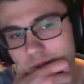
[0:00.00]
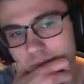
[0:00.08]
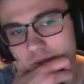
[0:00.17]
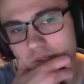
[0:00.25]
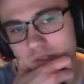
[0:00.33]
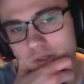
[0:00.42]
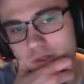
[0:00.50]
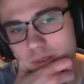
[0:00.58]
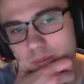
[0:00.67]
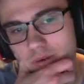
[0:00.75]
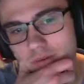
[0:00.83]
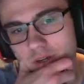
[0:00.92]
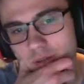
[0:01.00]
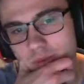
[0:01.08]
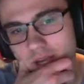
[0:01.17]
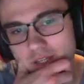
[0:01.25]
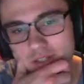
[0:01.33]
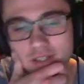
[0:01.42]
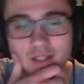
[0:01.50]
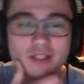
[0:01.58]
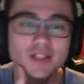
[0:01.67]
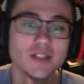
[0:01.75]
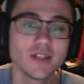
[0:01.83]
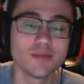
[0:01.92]
you put a slow debuff on him. Actually,
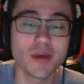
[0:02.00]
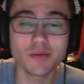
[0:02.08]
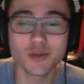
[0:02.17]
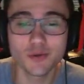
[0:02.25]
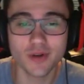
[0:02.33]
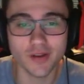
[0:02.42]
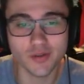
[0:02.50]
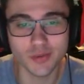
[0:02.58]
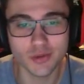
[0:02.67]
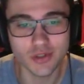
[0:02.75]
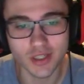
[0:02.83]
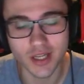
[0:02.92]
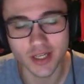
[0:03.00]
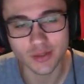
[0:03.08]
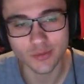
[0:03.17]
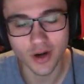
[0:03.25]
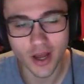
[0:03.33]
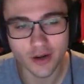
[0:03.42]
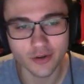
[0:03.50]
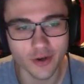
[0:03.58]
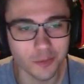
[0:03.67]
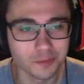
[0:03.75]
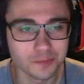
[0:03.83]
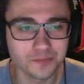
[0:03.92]
maybe she would have some use in Alliance War. I don't
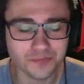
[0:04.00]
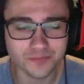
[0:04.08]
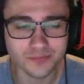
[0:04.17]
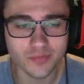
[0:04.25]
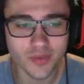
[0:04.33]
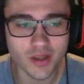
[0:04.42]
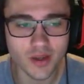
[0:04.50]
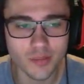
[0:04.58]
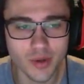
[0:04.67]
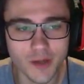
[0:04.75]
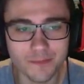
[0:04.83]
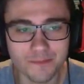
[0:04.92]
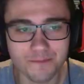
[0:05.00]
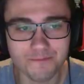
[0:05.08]
know. But